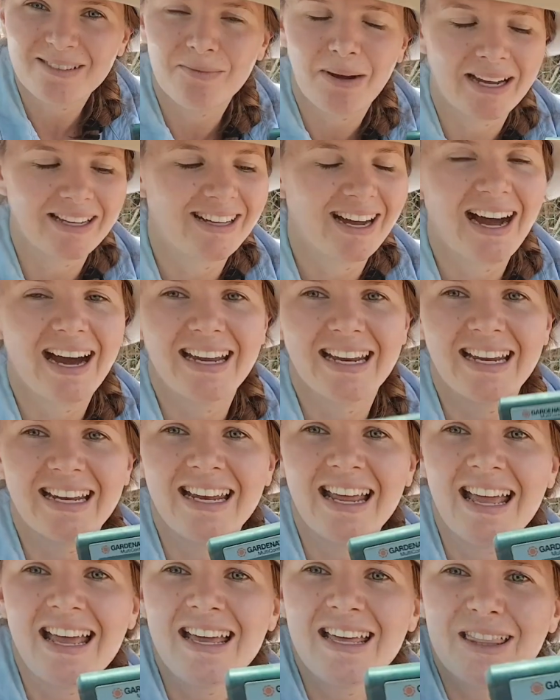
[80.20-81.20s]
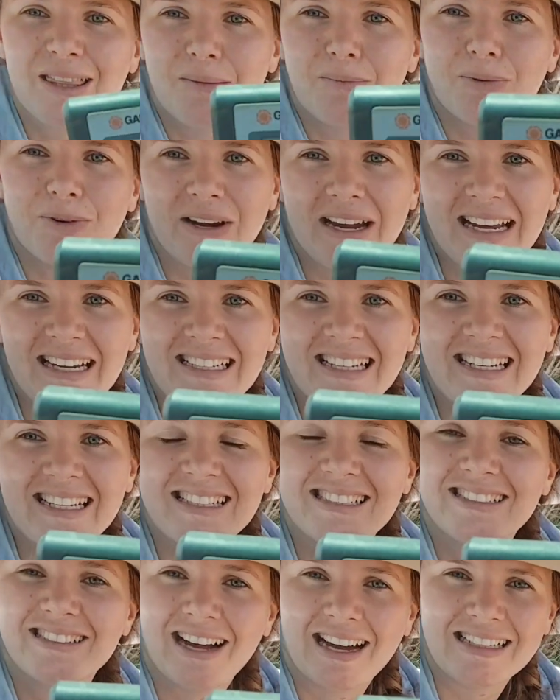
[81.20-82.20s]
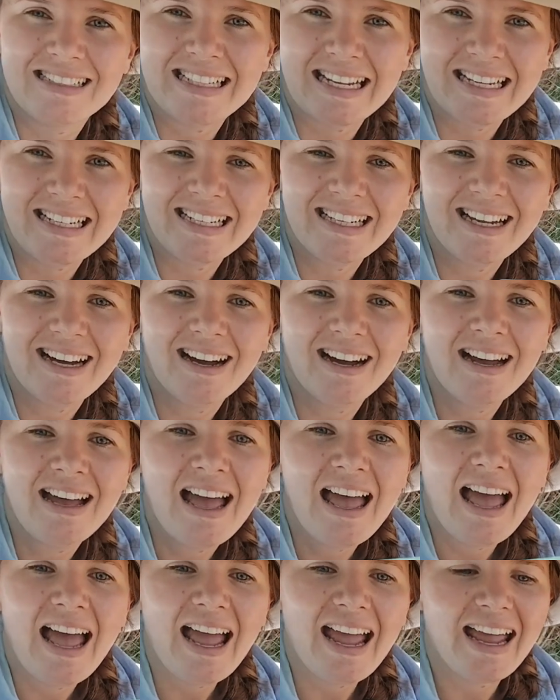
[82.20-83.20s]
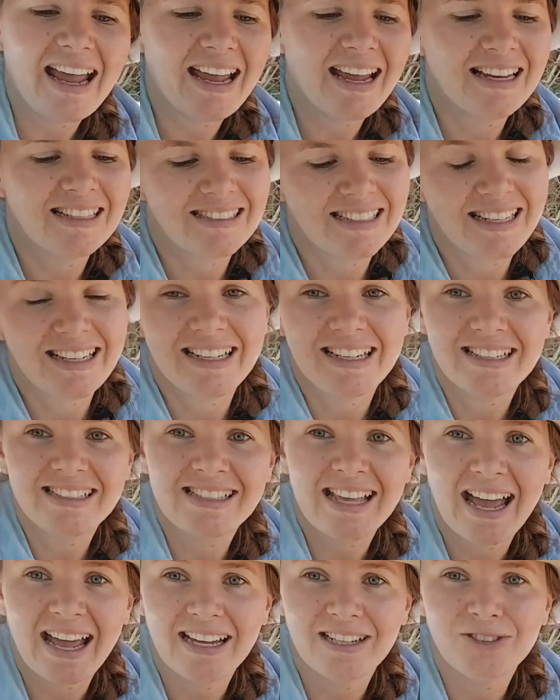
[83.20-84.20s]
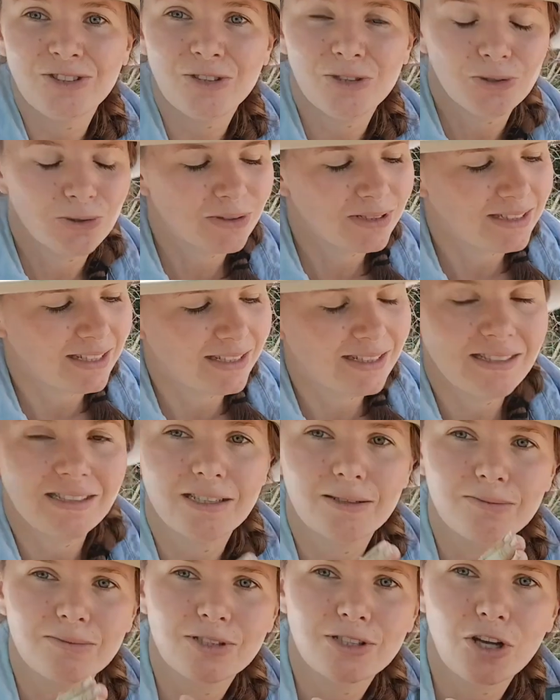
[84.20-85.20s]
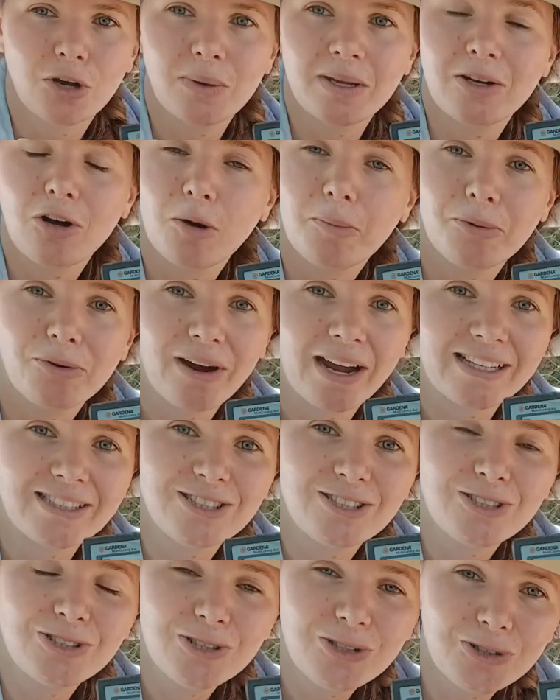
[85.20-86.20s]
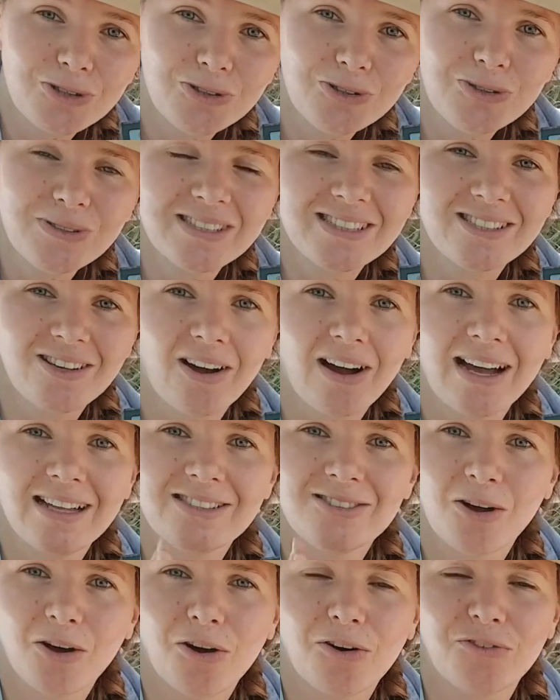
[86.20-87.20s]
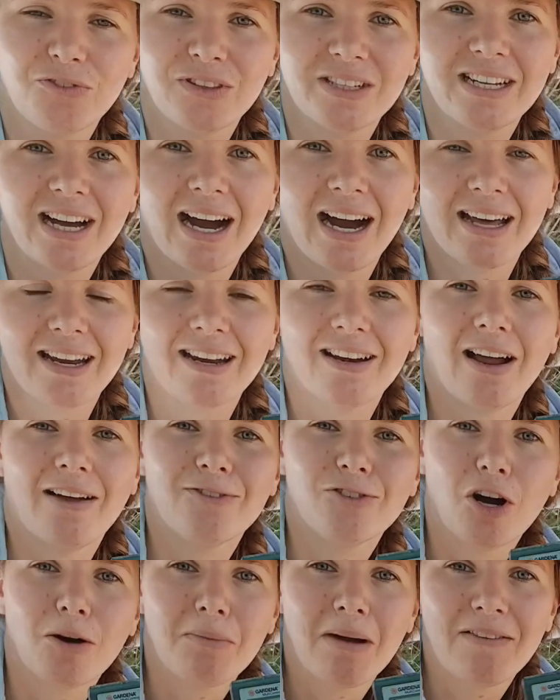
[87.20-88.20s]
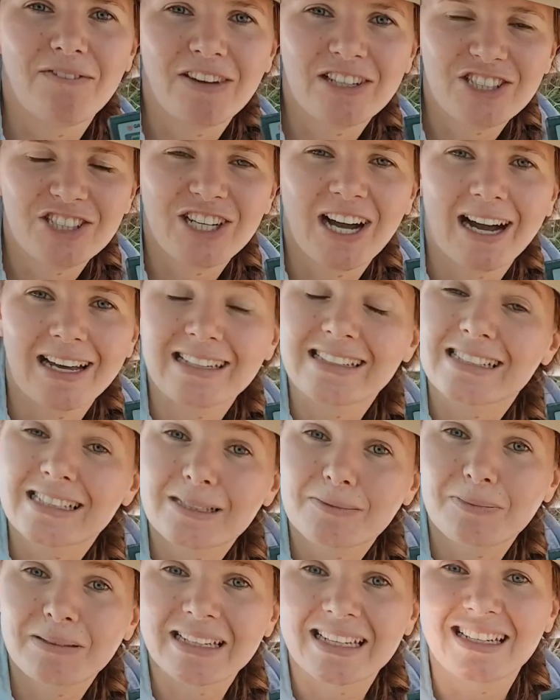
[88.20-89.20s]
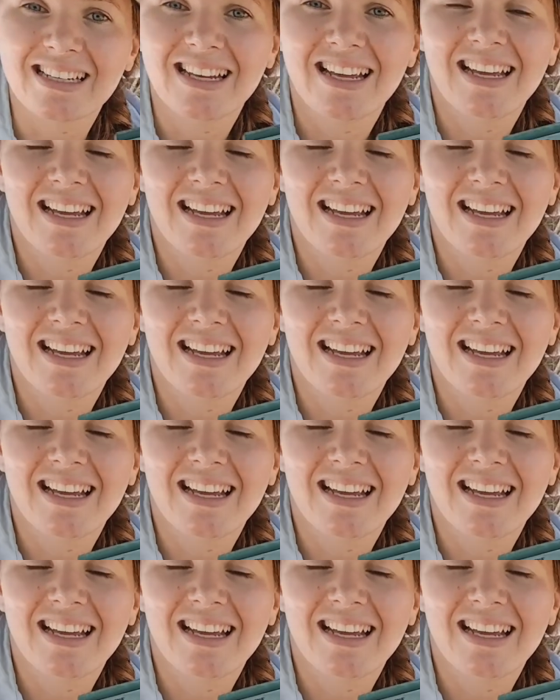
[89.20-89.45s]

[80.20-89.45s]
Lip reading: in my garden. The brand is Gardenia, and it is a dual system, so it operates two sides of the garden. I've got my veggie garden split